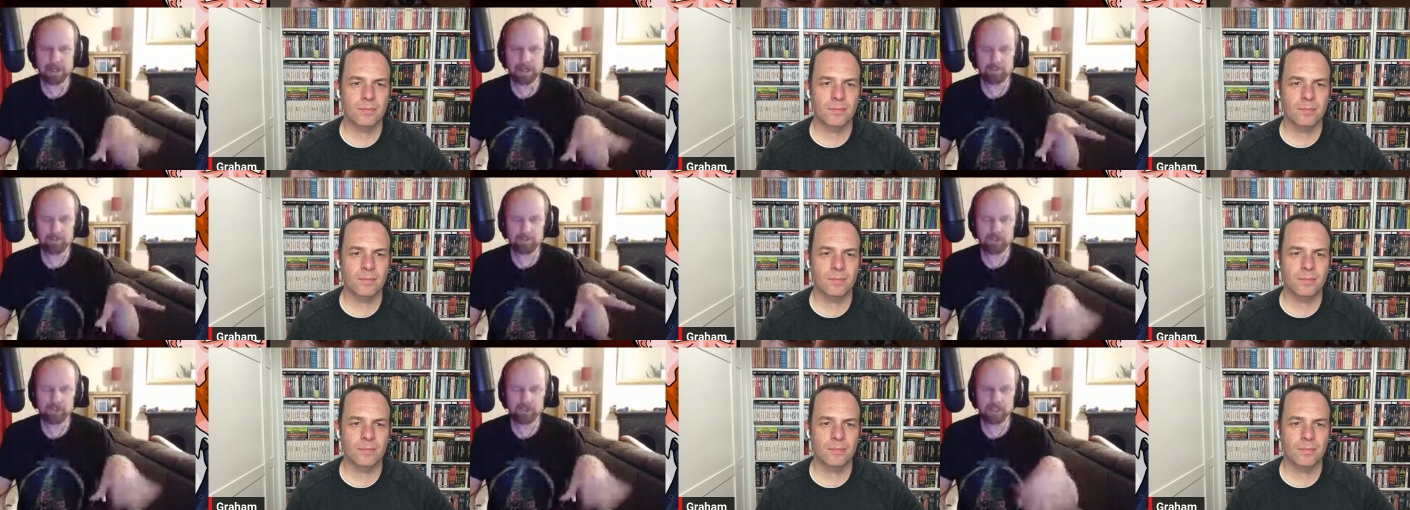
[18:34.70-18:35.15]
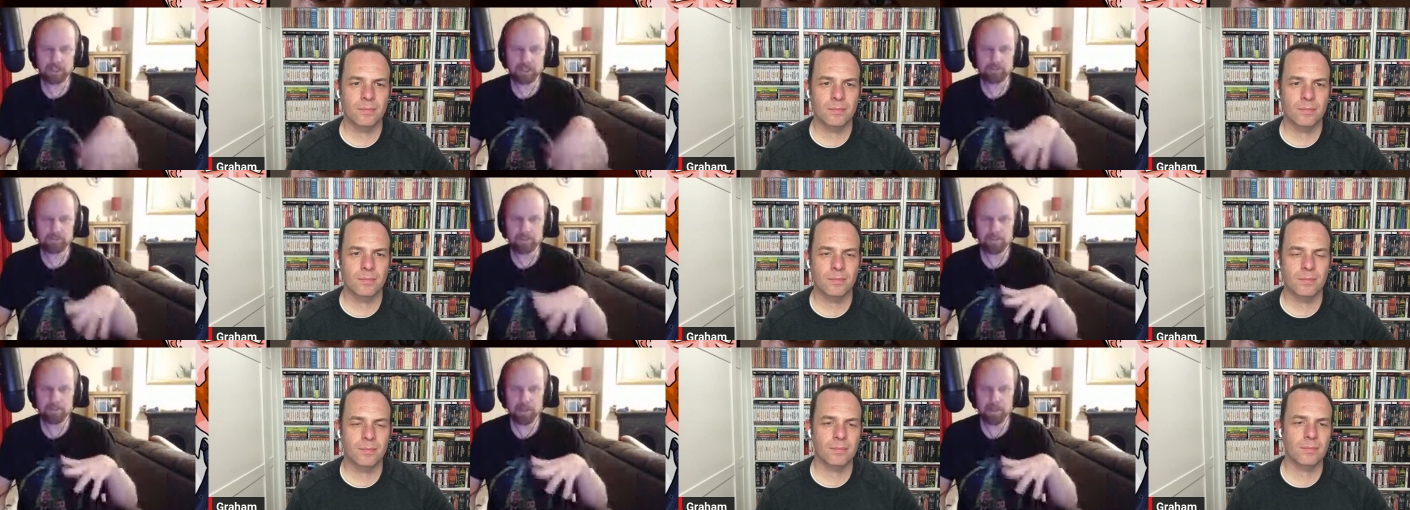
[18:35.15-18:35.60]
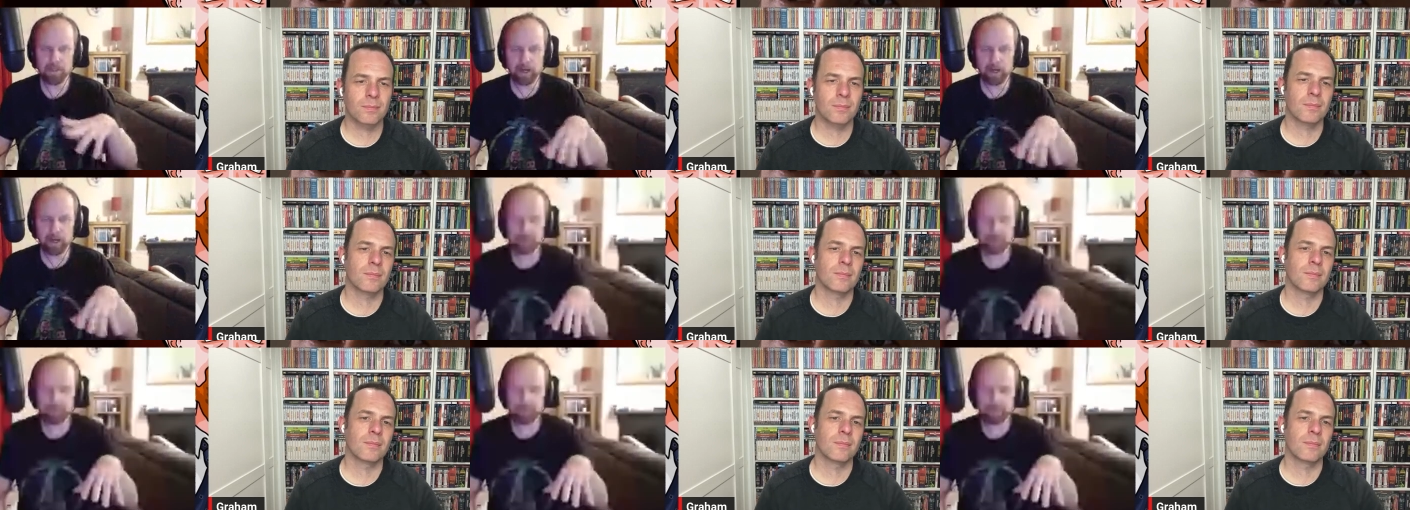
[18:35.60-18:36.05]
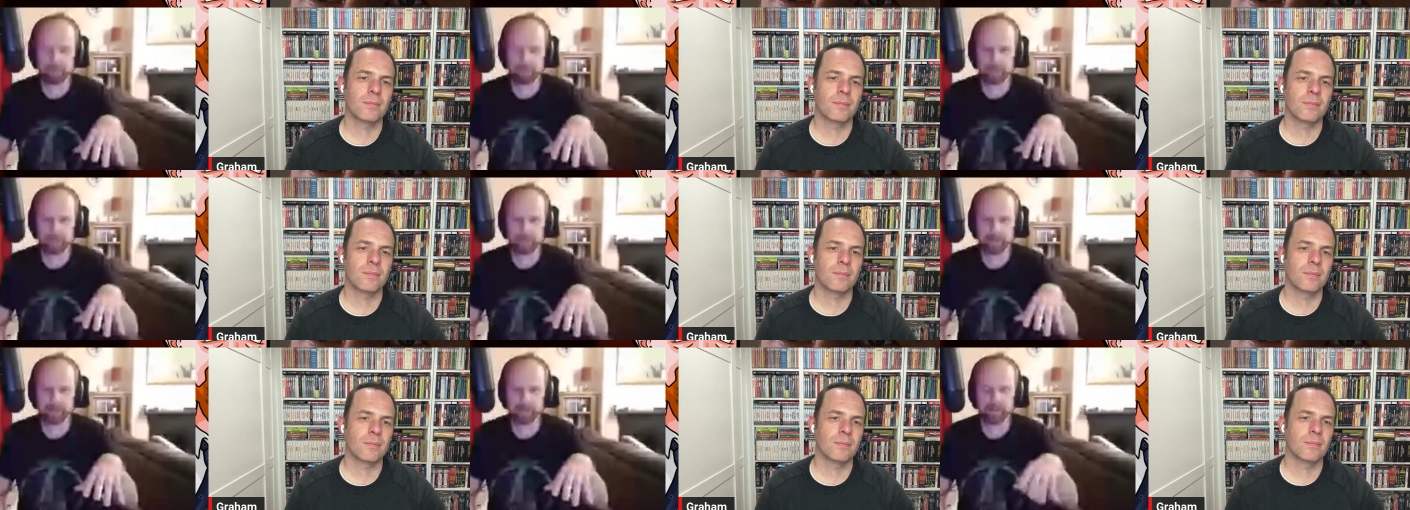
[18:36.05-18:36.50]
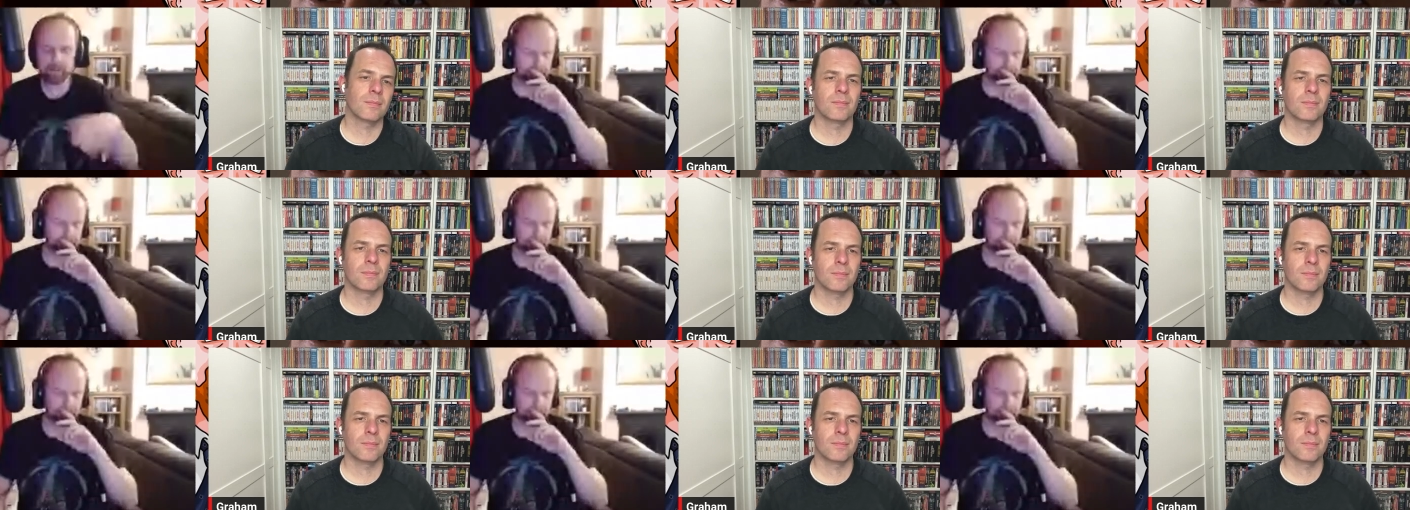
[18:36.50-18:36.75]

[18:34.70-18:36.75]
Speaker 1: frame just seems a bit off. Like,